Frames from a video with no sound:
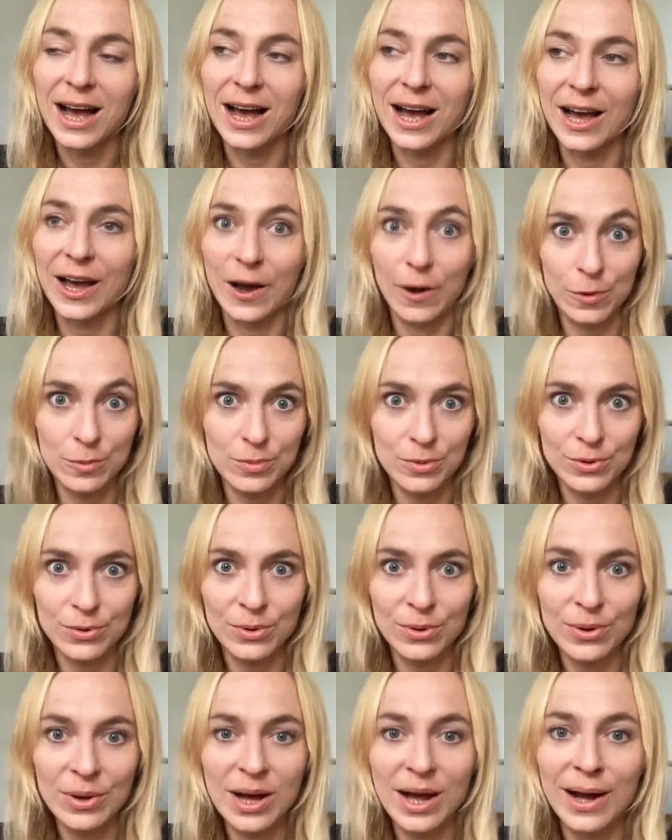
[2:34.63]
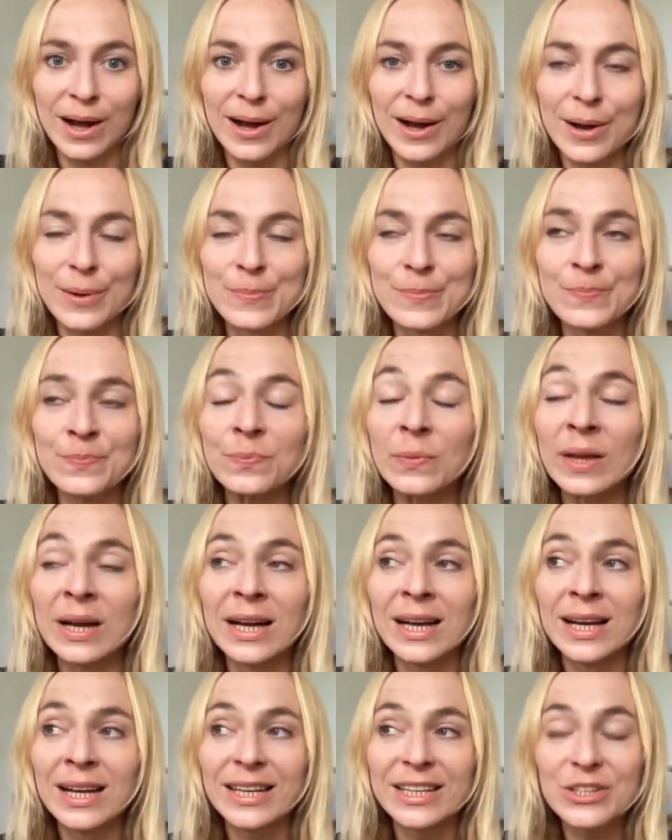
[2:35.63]
I hope you're not.
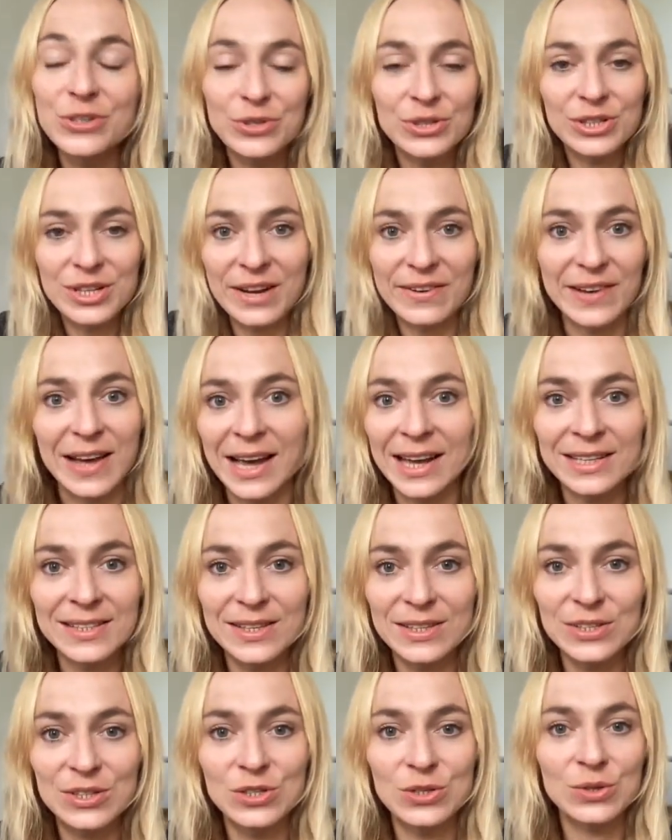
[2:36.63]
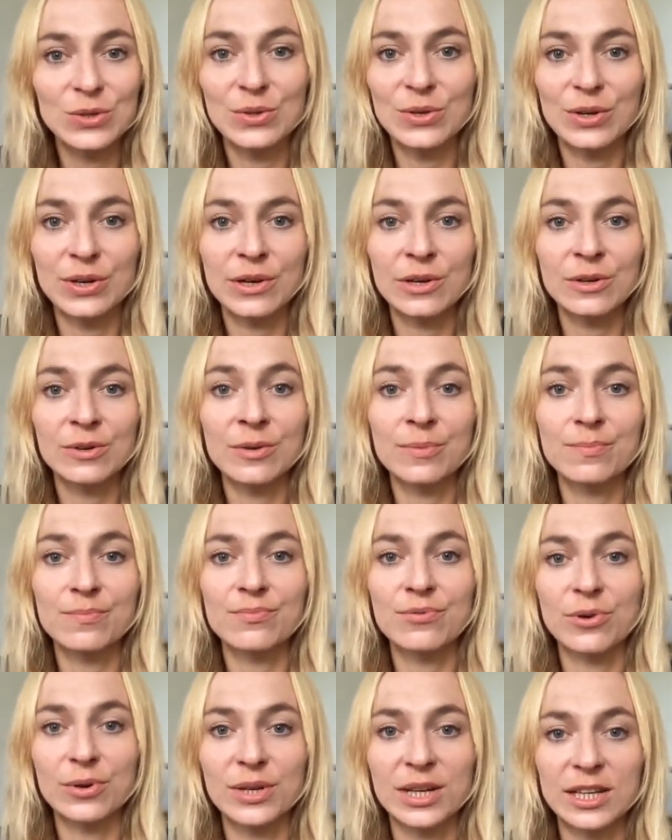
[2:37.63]
You don't have access to their
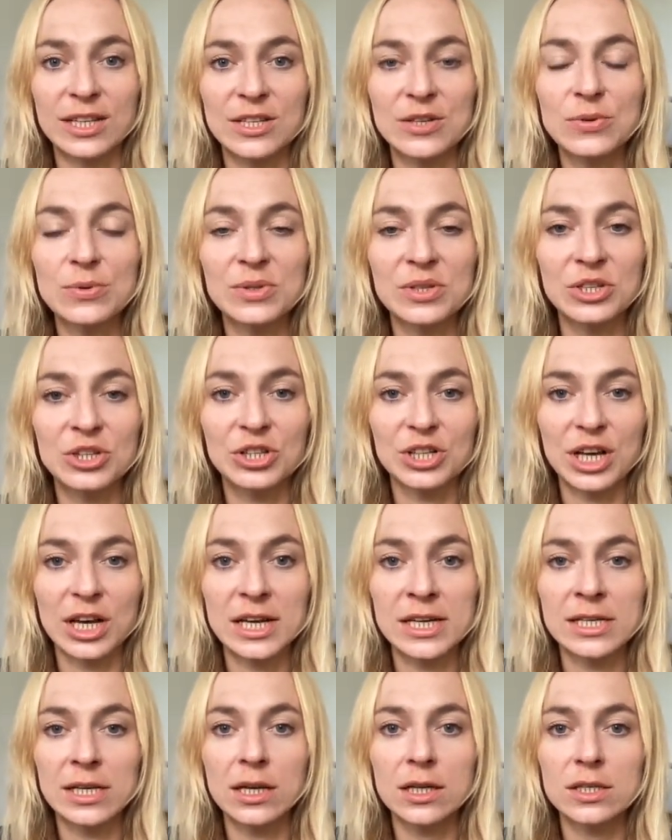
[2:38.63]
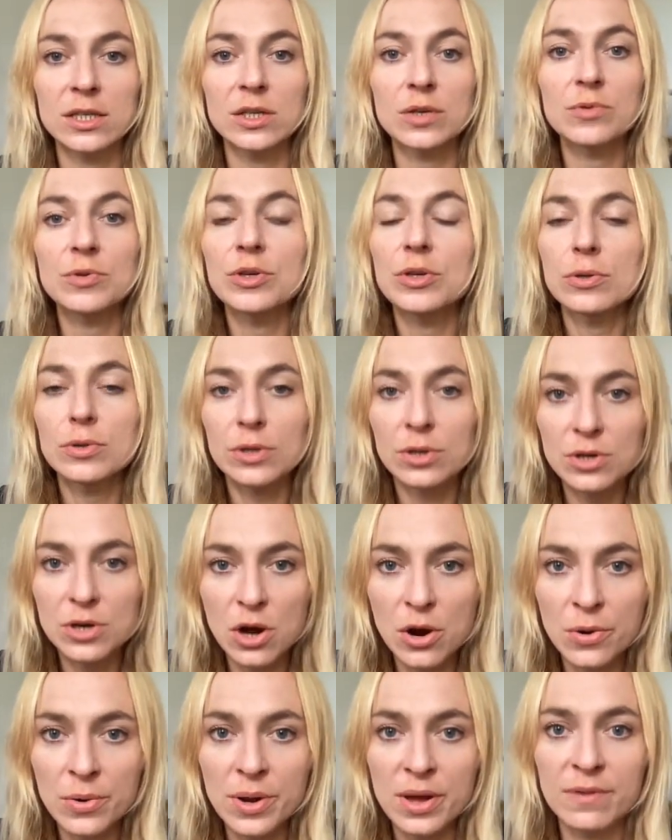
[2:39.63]
product usage data. So you don't
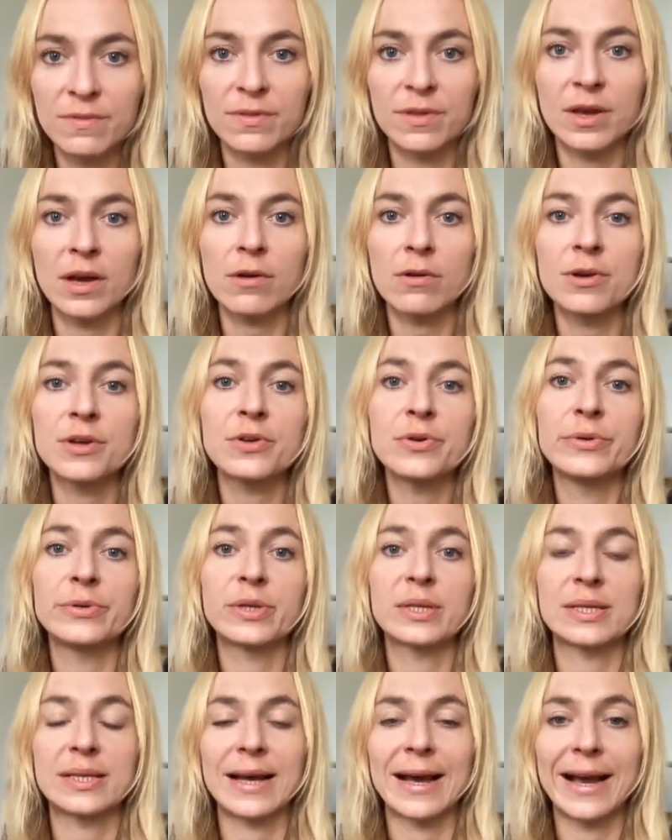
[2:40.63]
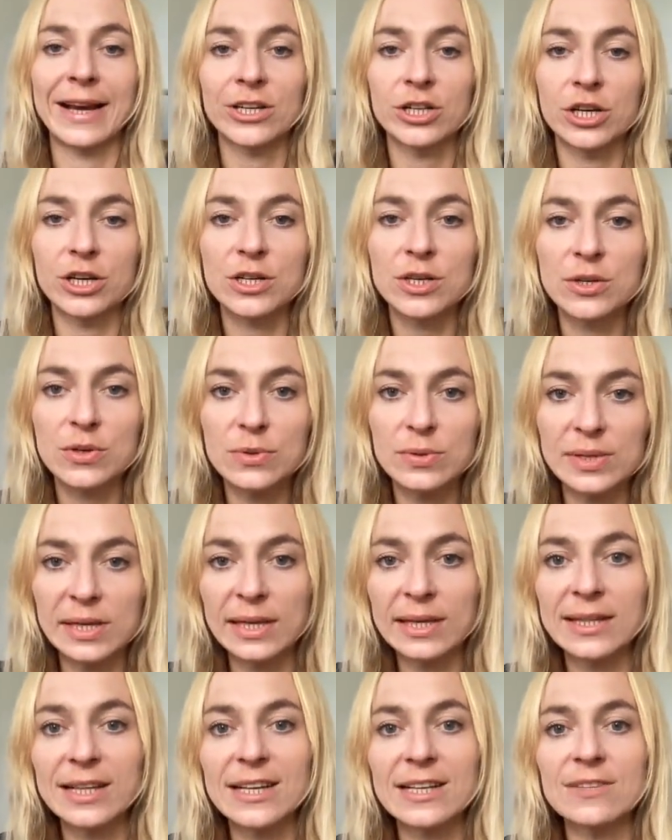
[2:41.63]
know if their users are actually
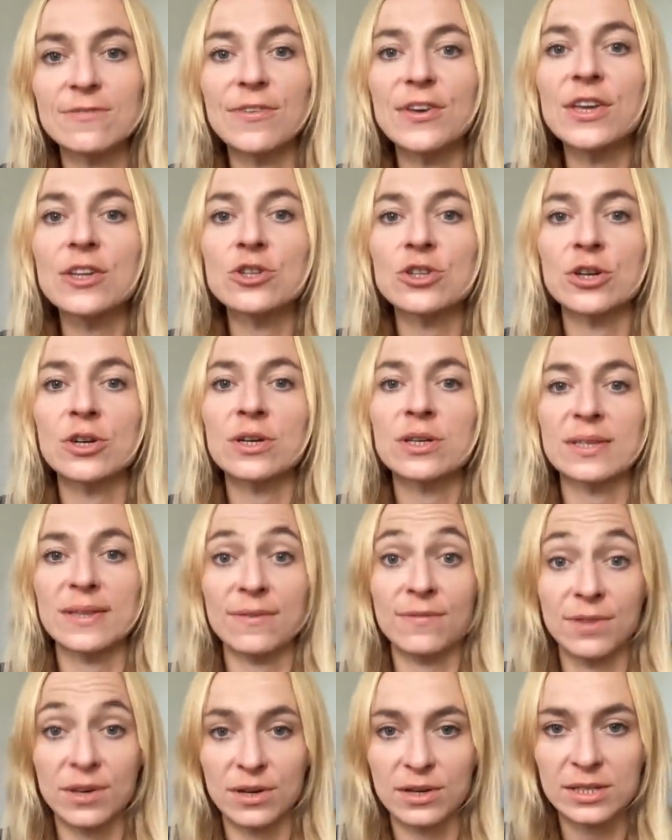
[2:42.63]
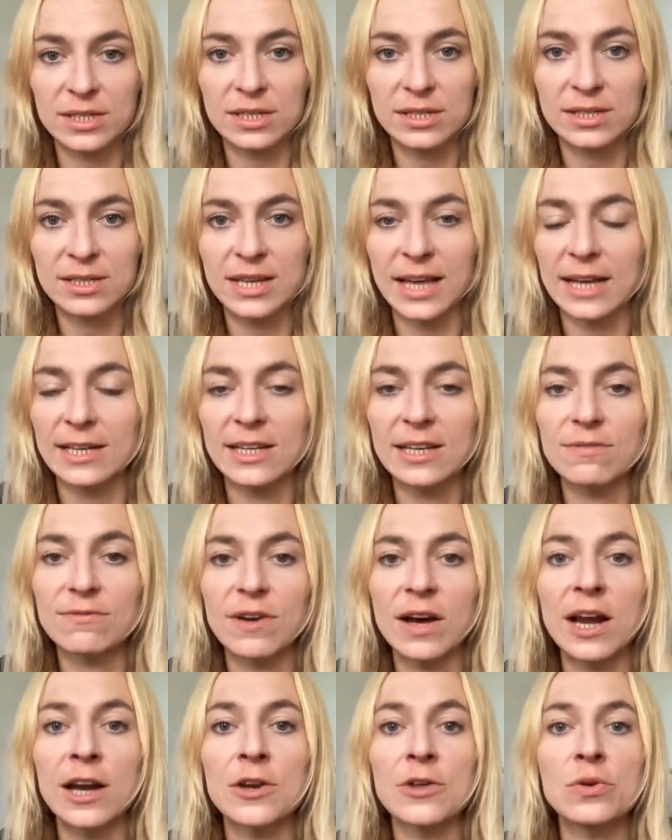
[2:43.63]
using these features, if they are getting
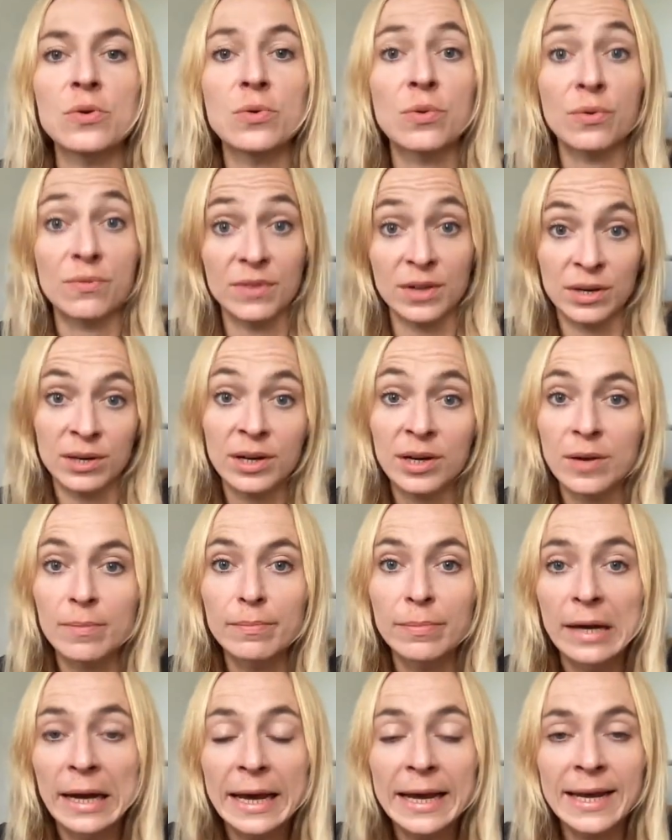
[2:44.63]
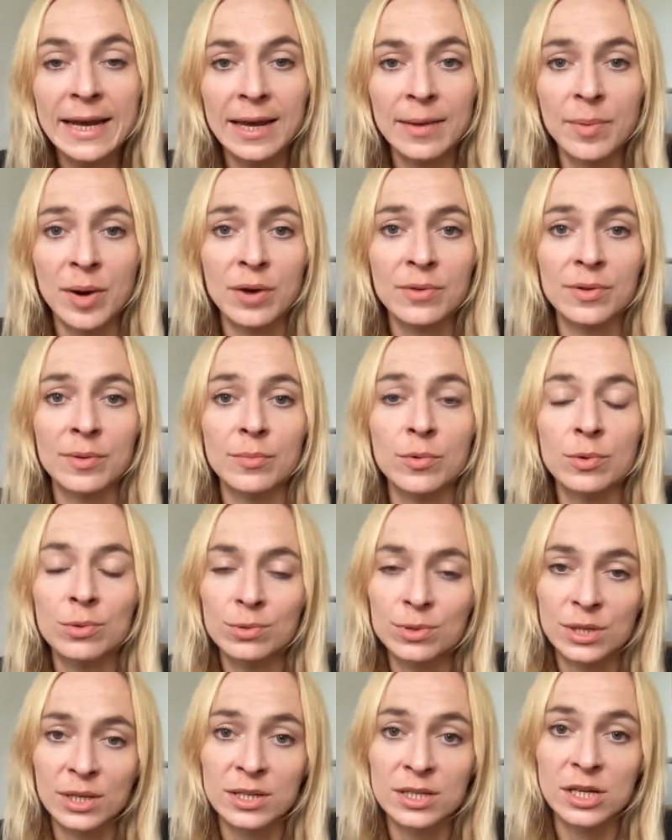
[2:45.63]
value, or if they are complaining about them
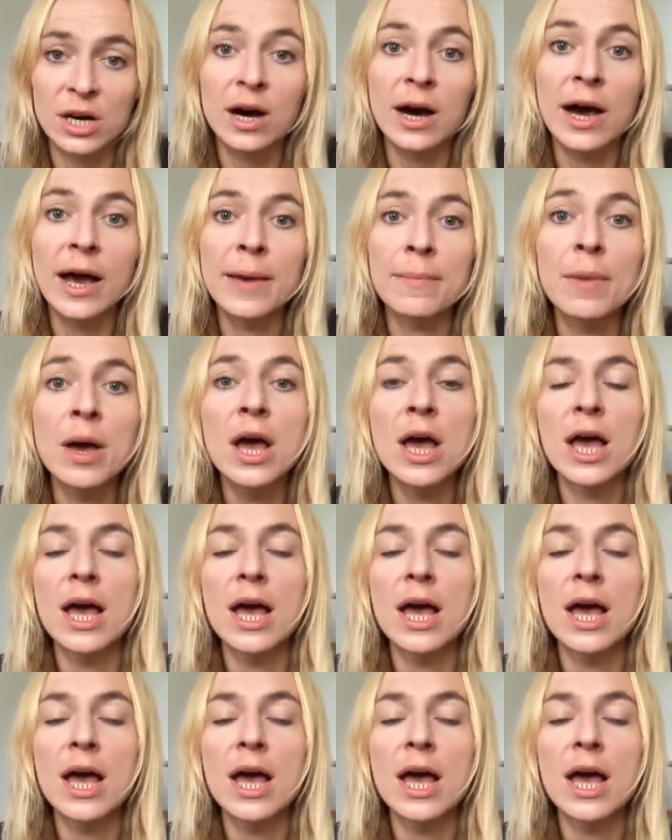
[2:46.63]
all the time